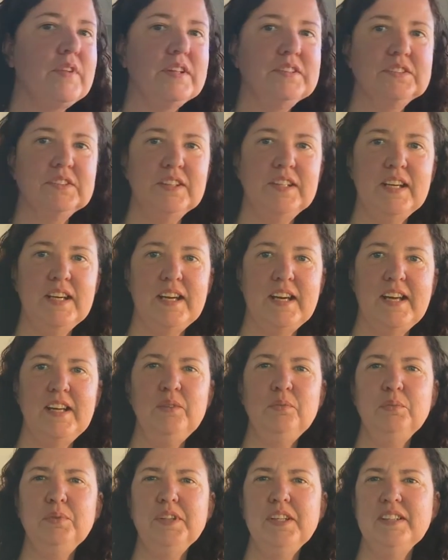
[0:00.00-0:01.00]
so yeah, I
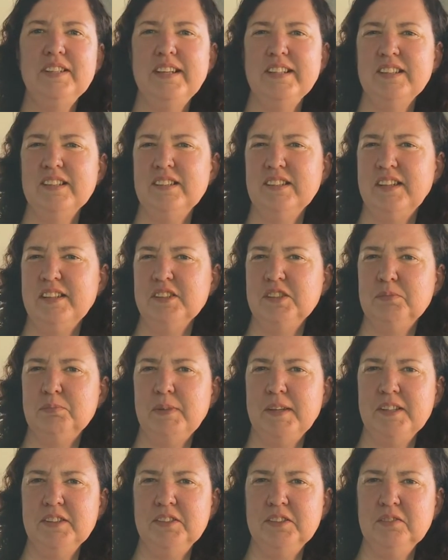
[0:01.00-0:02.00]
don't really like a lot of
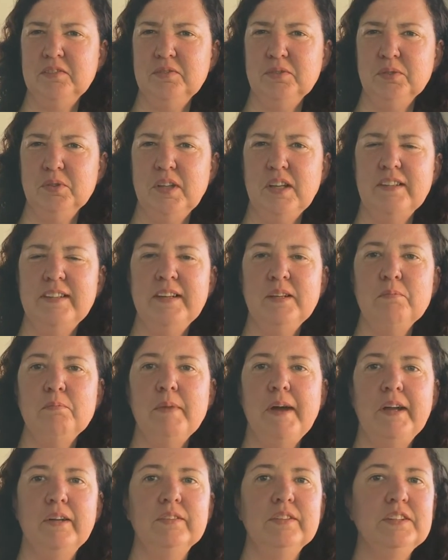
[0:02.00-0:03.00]
spicy food. I like
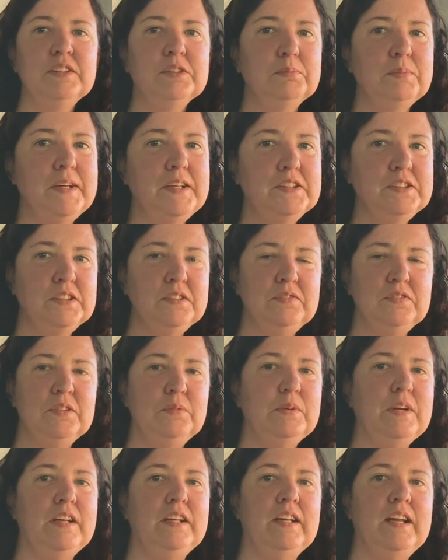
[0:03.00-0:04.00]
mildly spicy food,
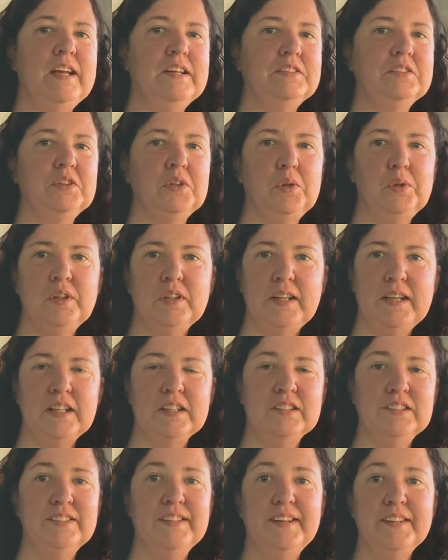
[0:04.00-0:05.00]
but I can't tolerate like
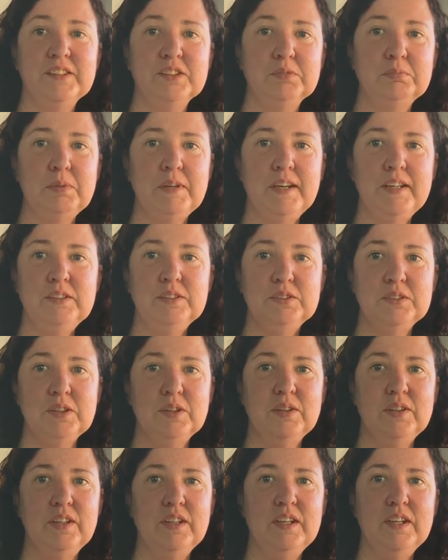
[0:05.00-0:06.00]
a lot of spice.
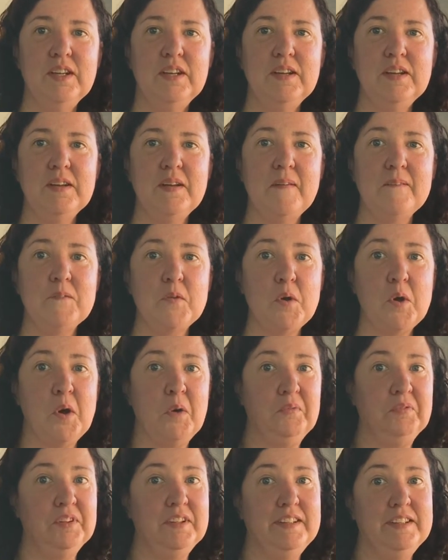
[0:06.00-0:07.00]
So
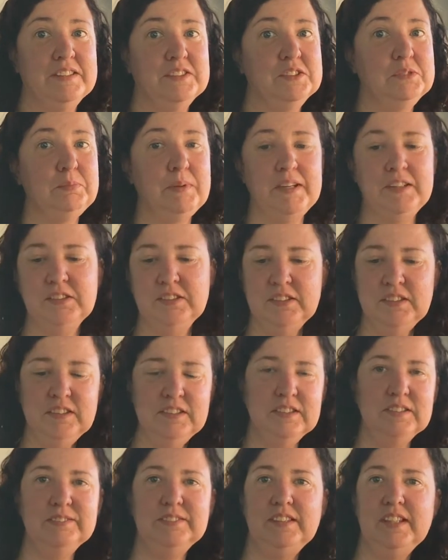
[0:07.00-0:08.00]
hopefully it isn't spicy.
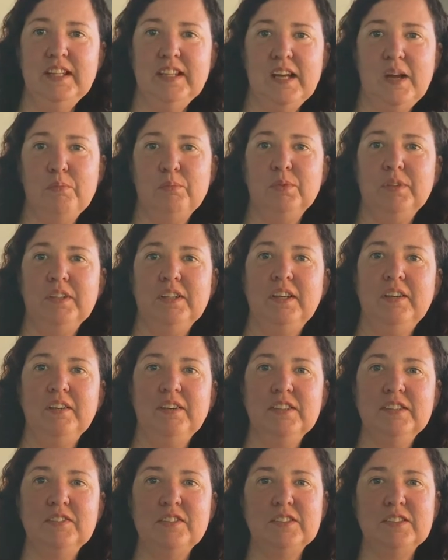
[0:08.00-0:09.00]
And yeah, I'm really
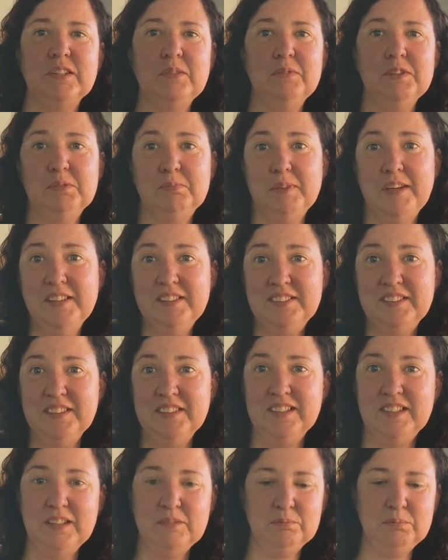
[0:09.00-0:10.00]
curious if it's going to be spicy or
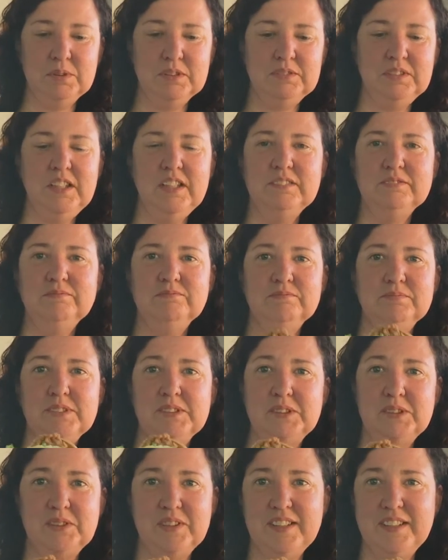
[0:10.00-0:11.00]
not. But yeah,
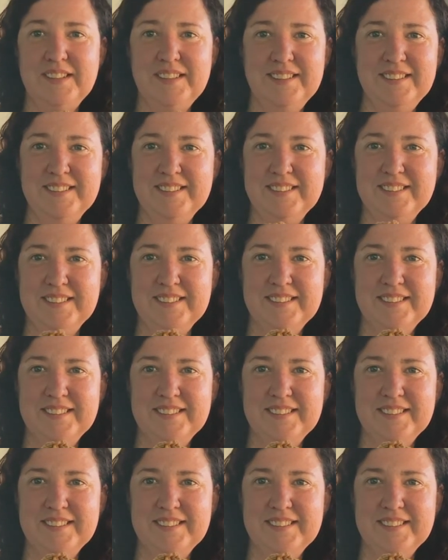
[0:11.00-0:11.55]
let's try it out.